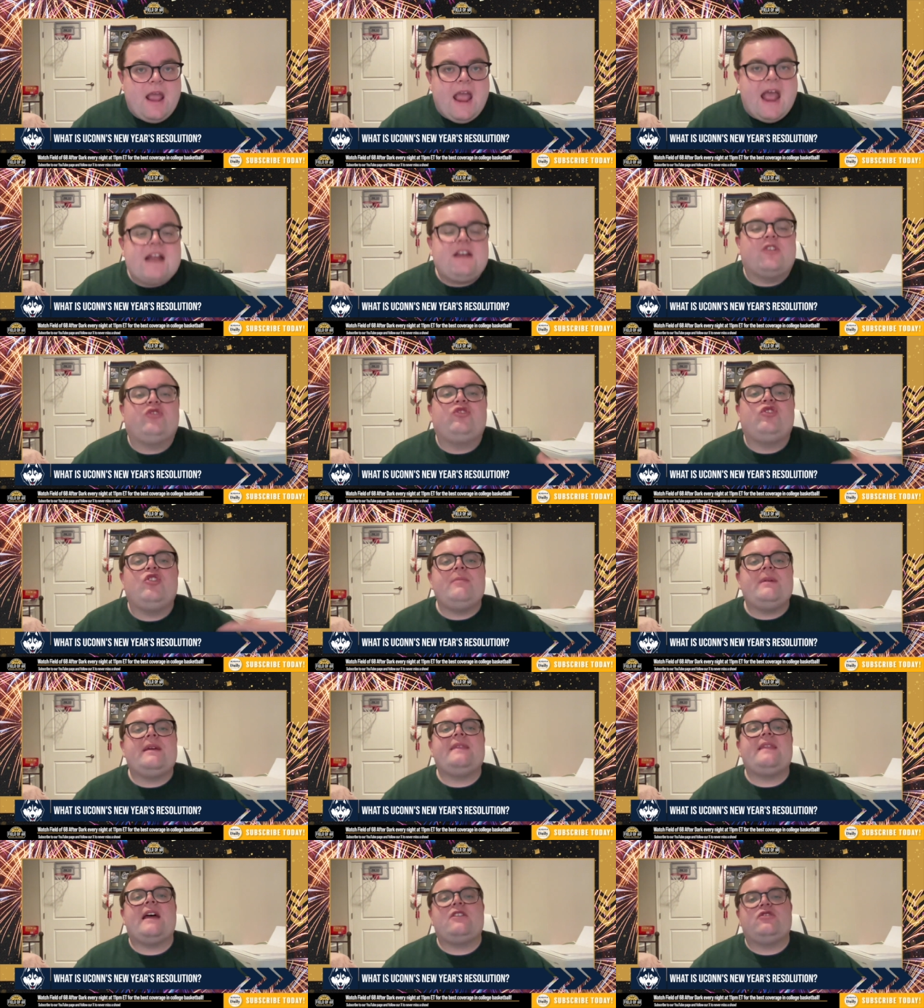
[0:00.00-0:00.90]
and
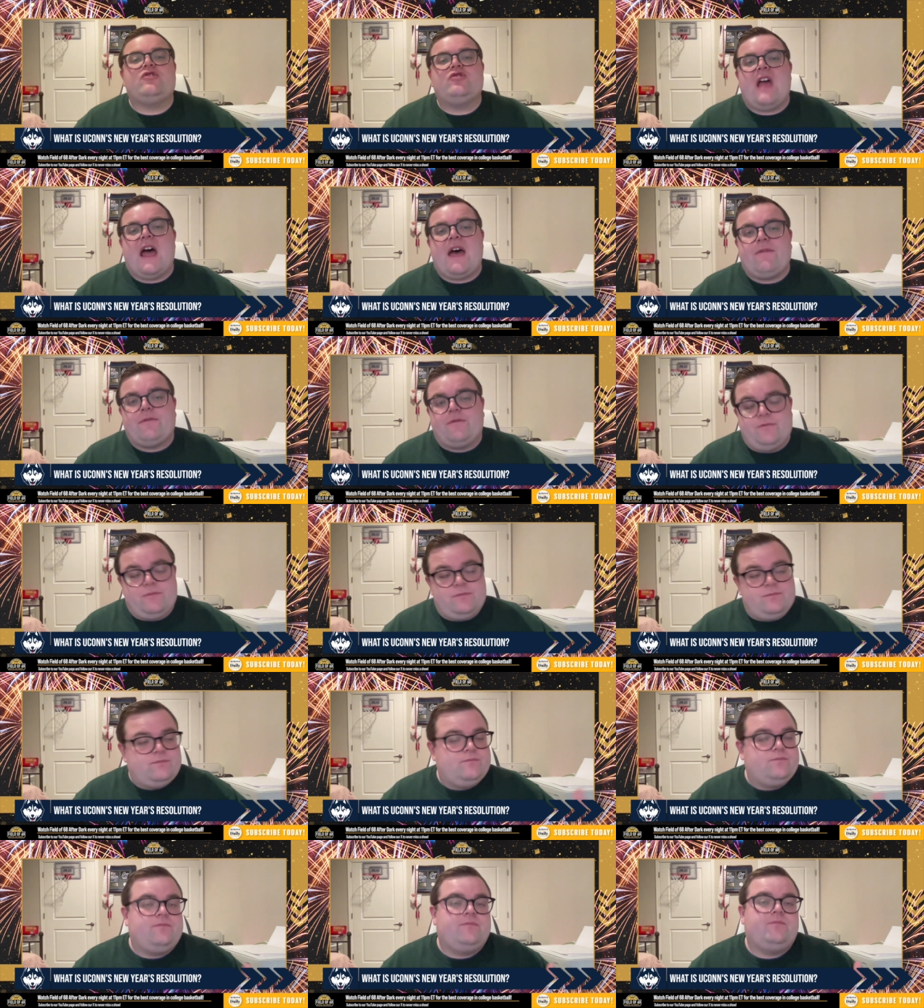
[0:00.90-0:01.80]
assuming that Jeff
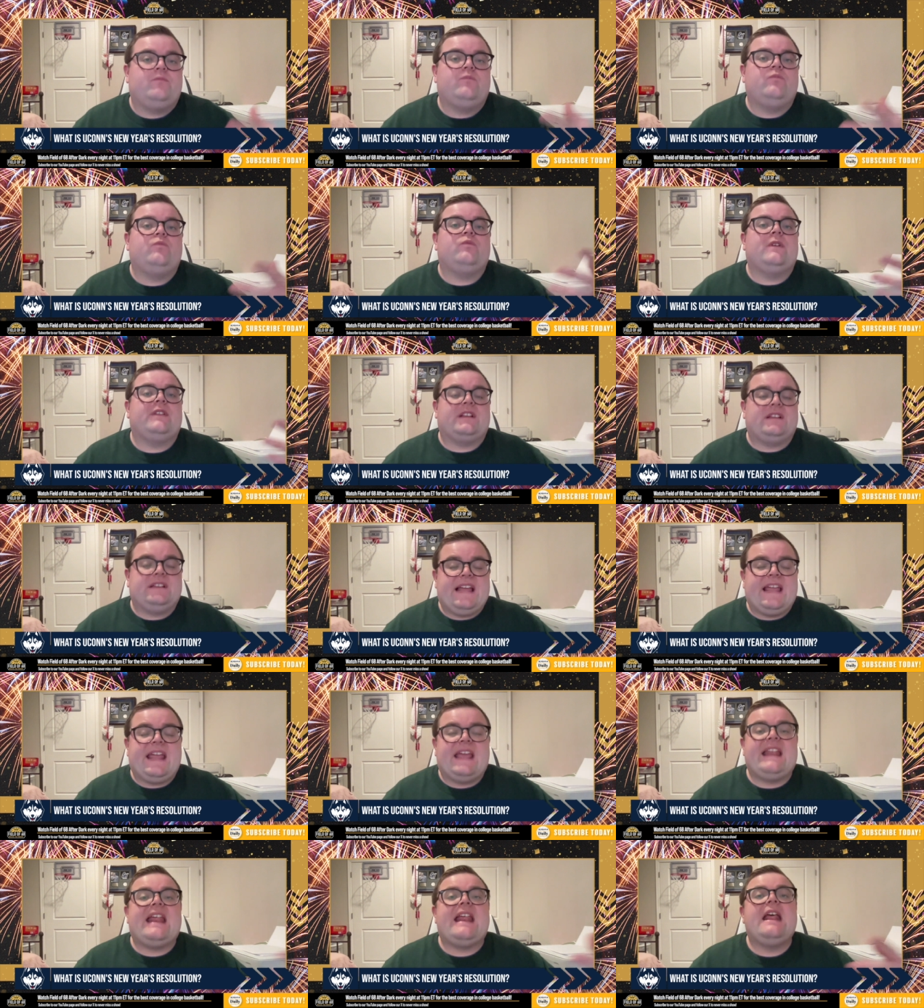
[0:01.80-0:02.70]
with
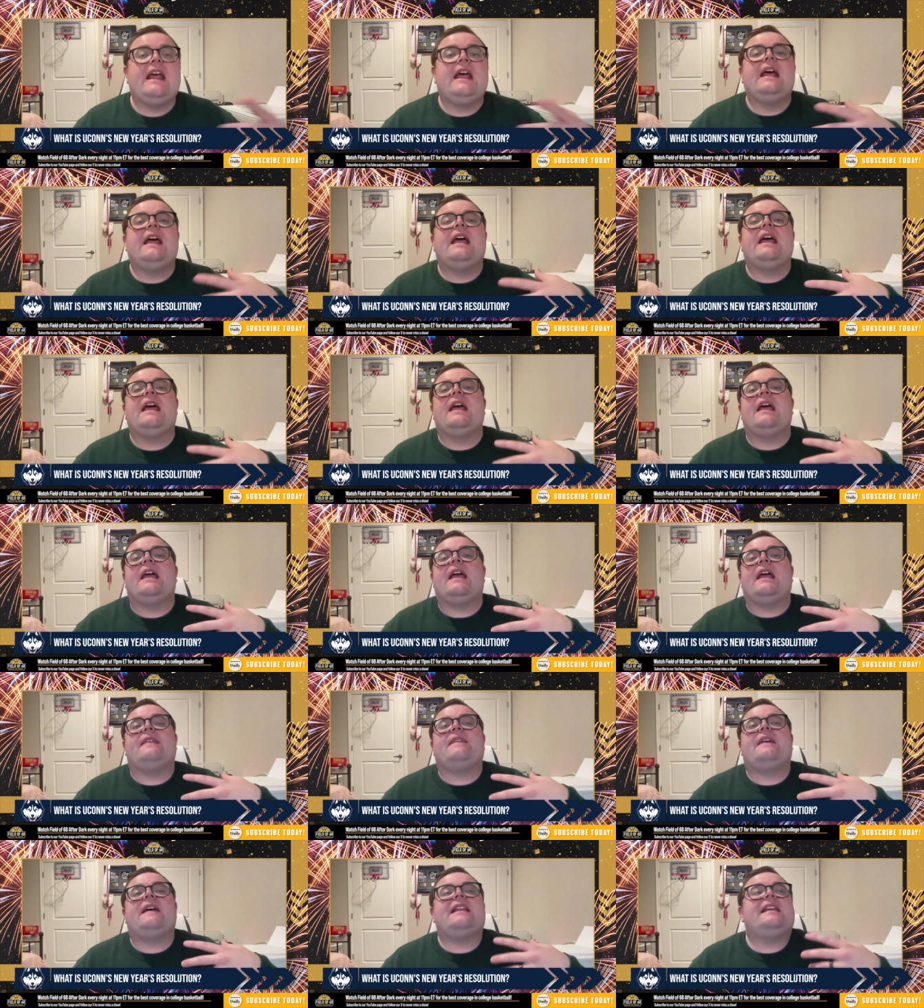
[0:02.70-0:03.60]
Clingan,
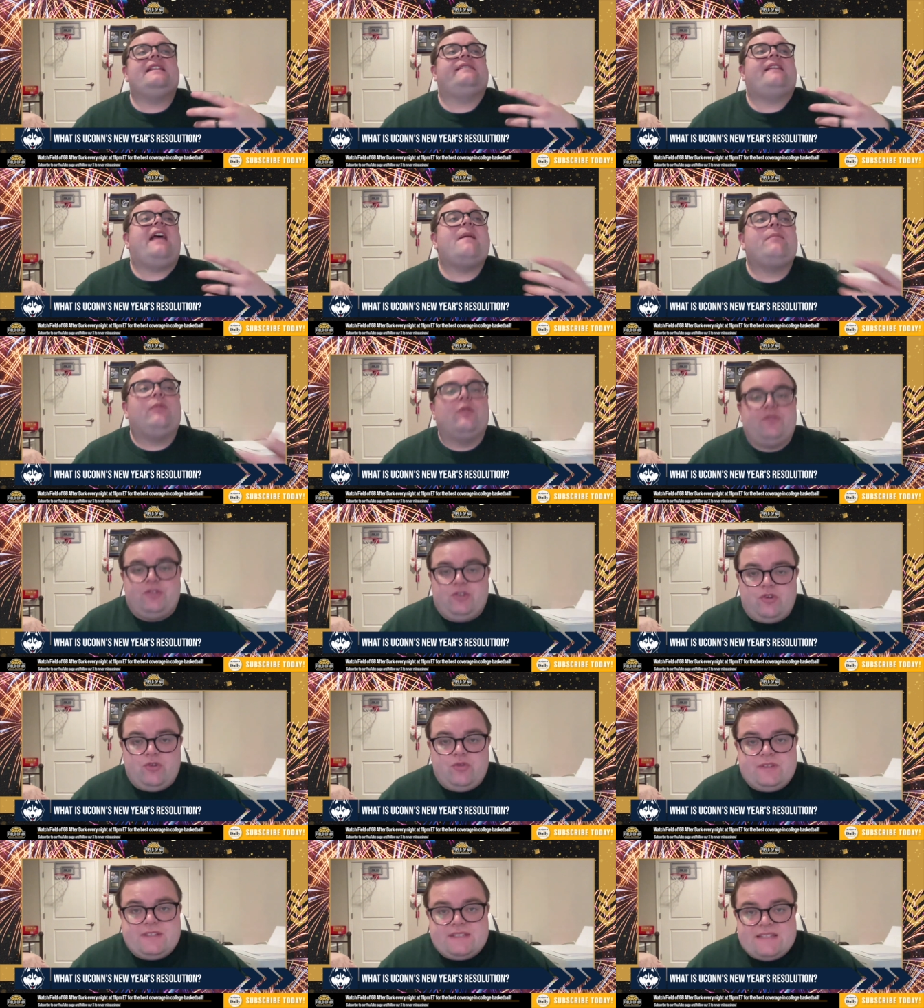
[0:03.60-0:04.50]
that he's able
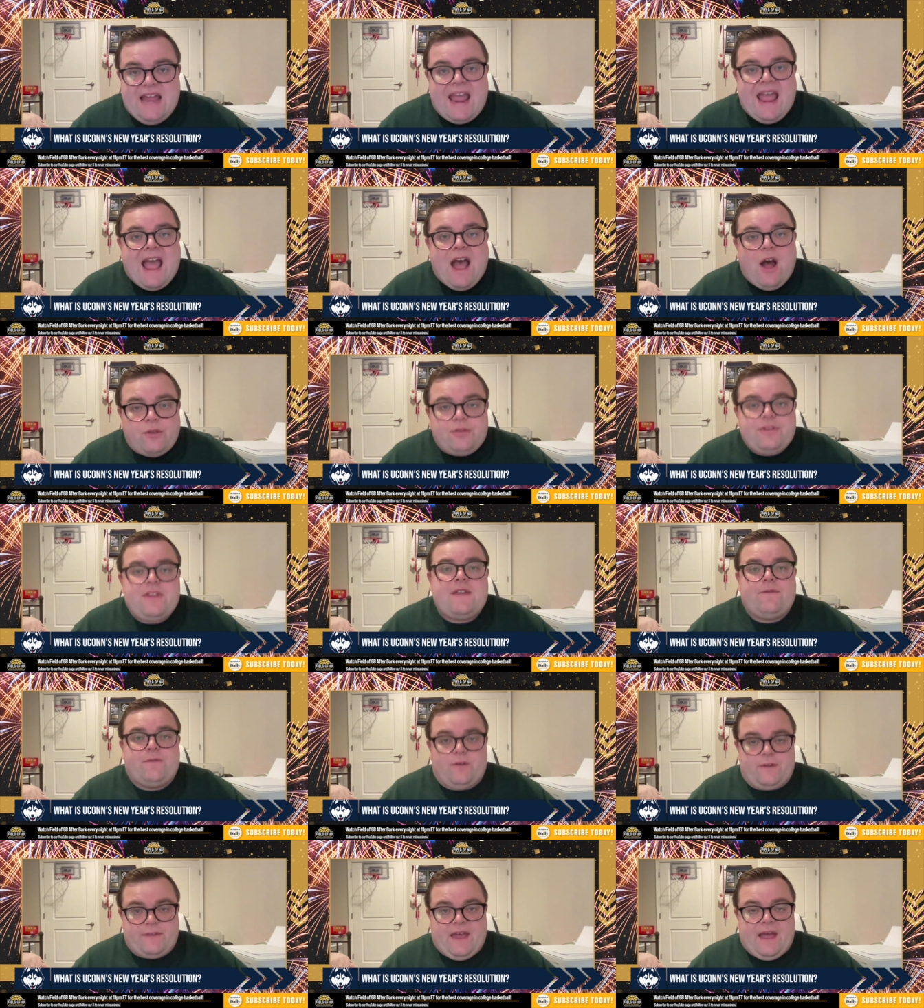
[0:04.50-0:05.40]
to stay
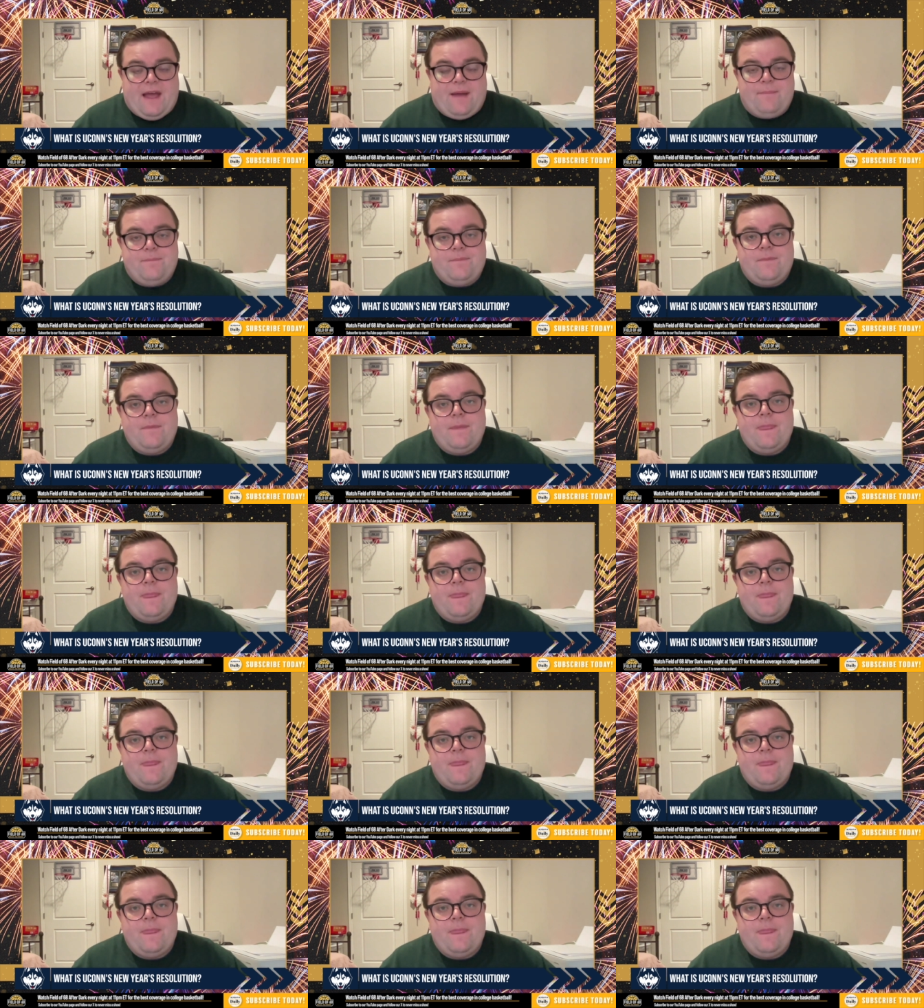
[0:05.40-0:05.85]
healthy for them,